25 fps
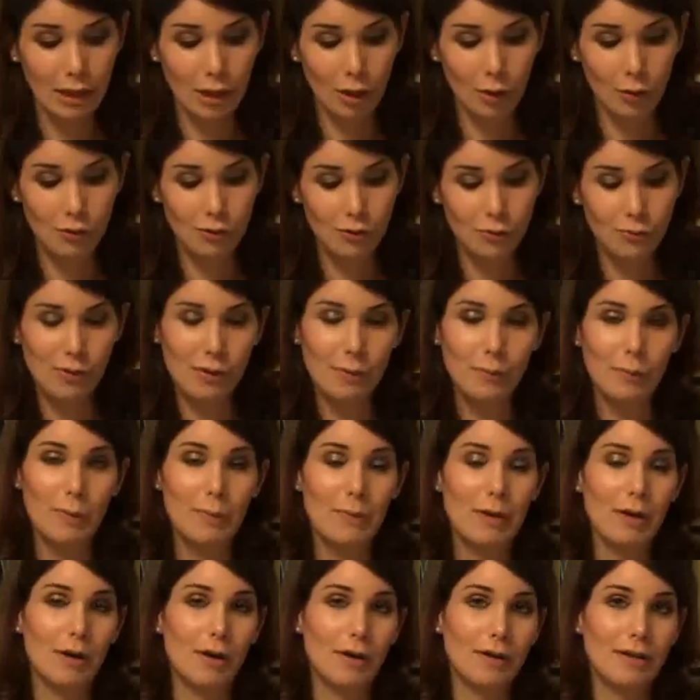straight
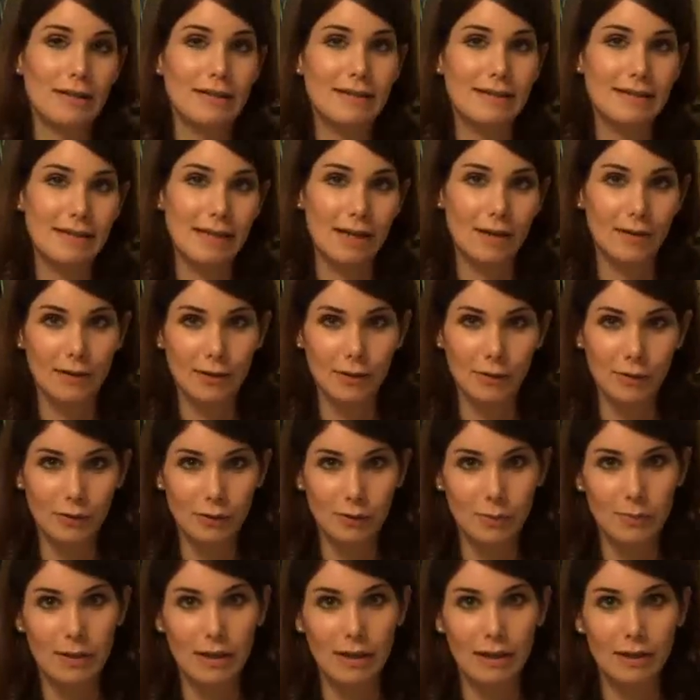women aren't necessarily going
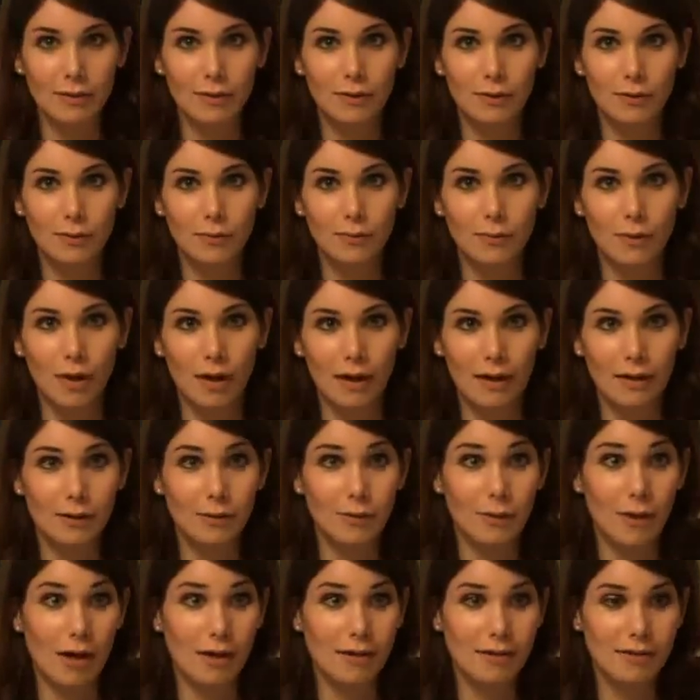to be into
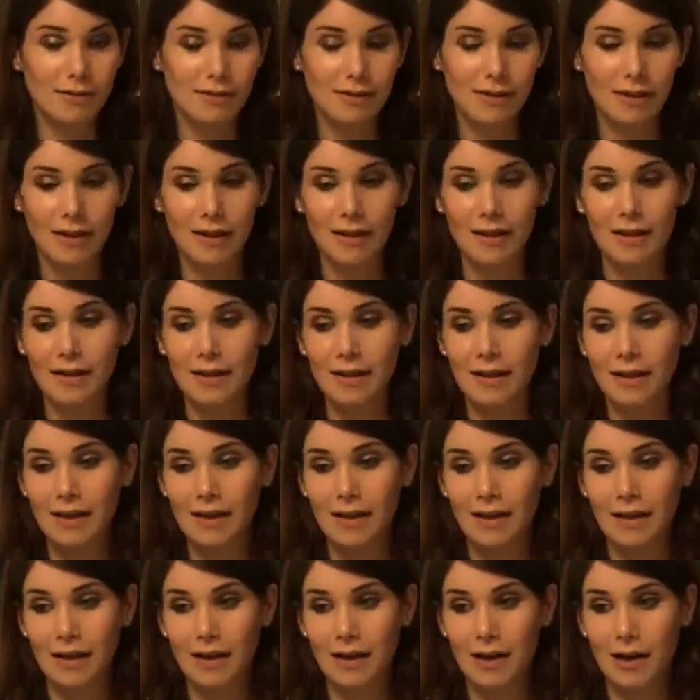us
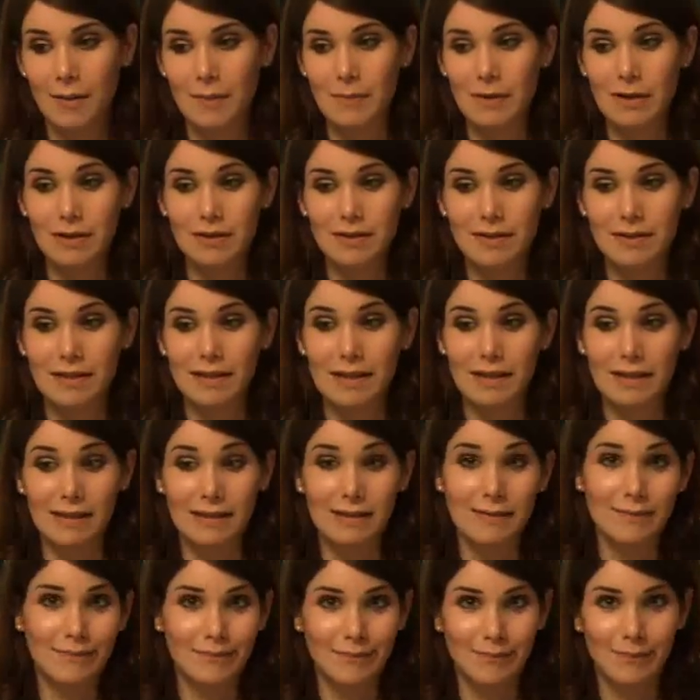because they
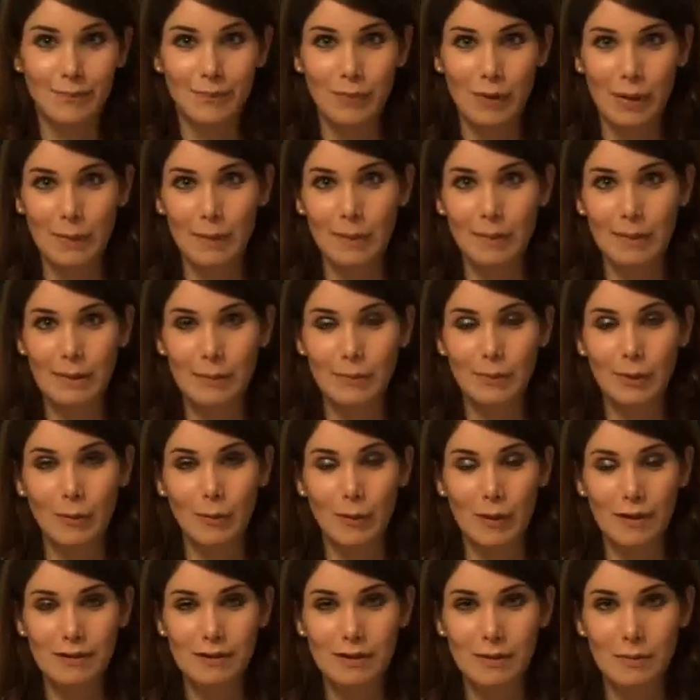probably will
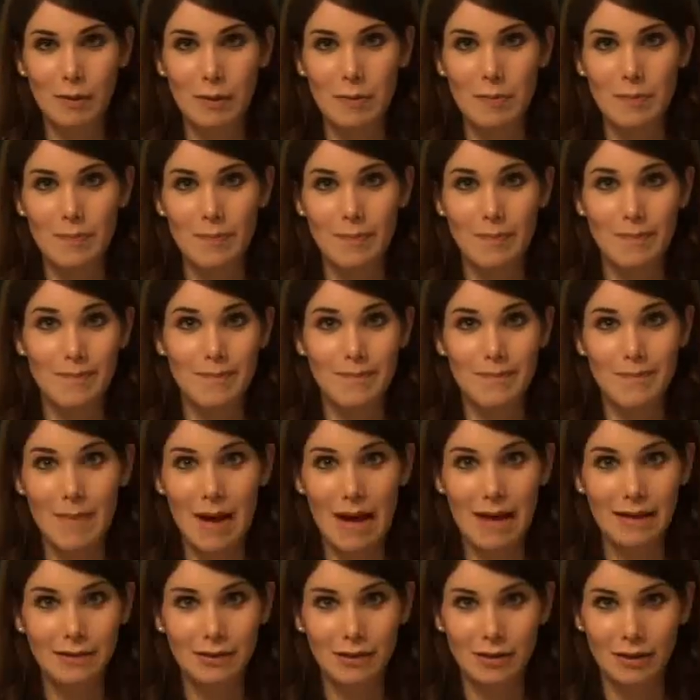want someone
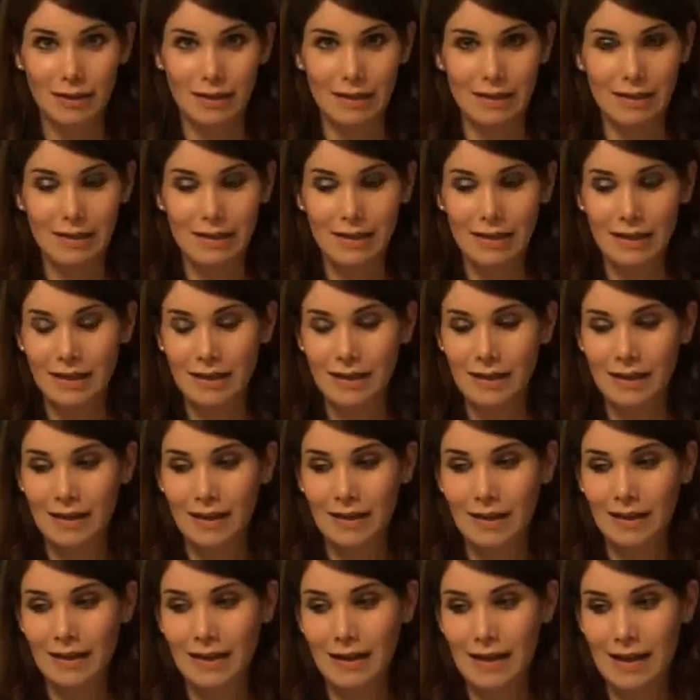masculine,
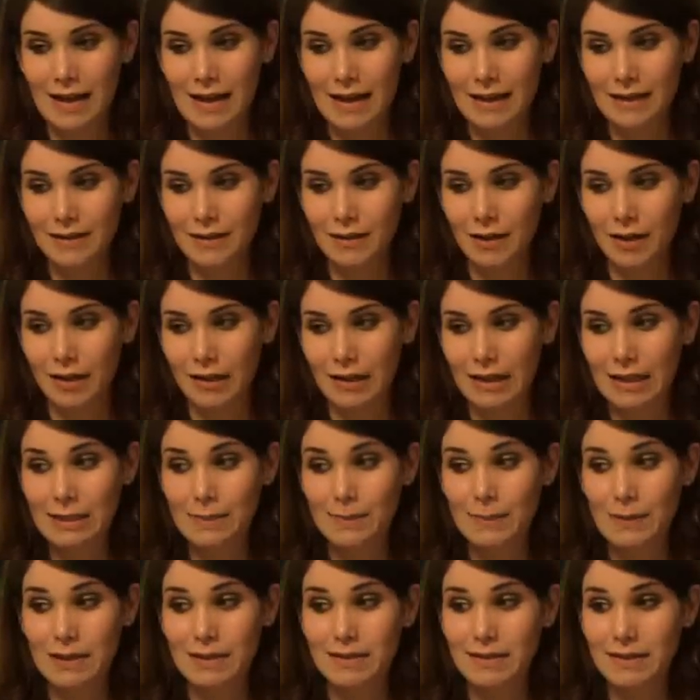and
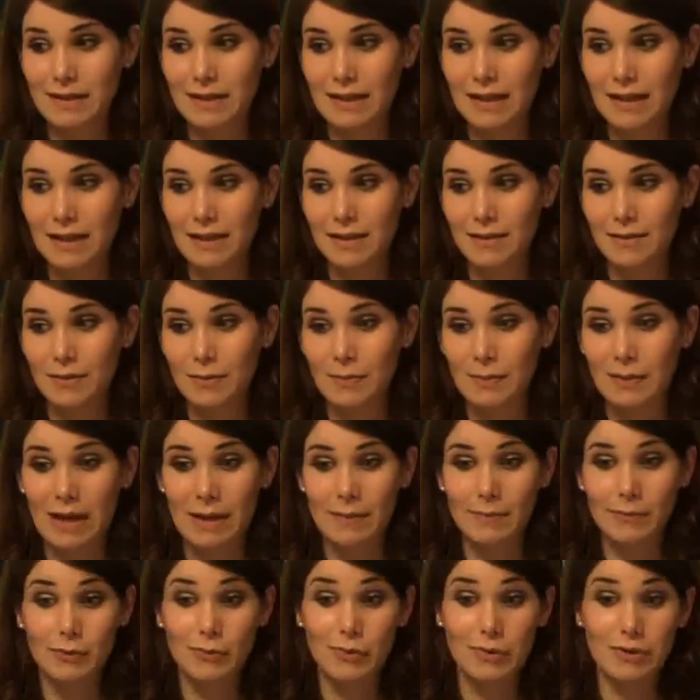lesbians can
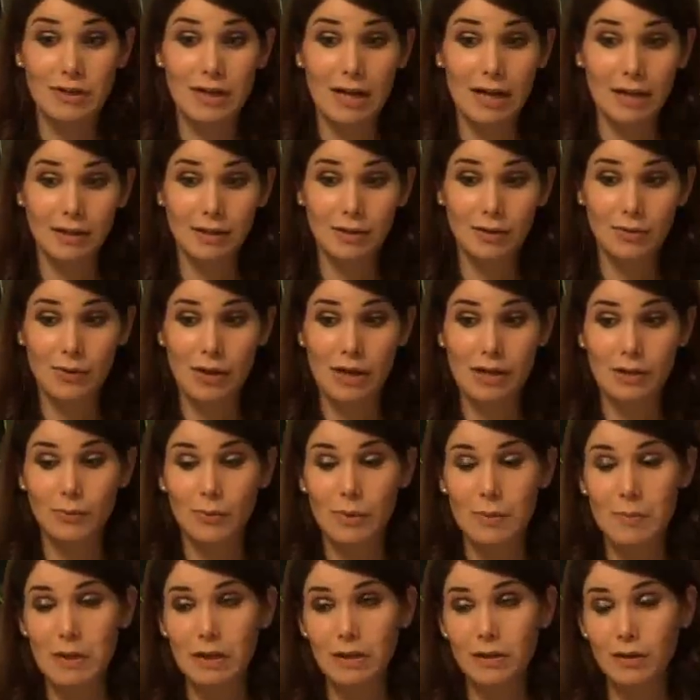sometimes reject trans
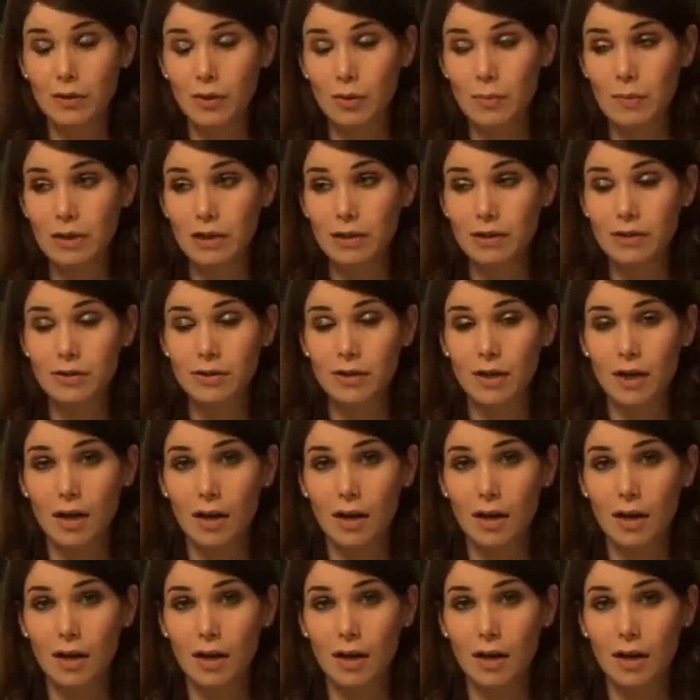women, because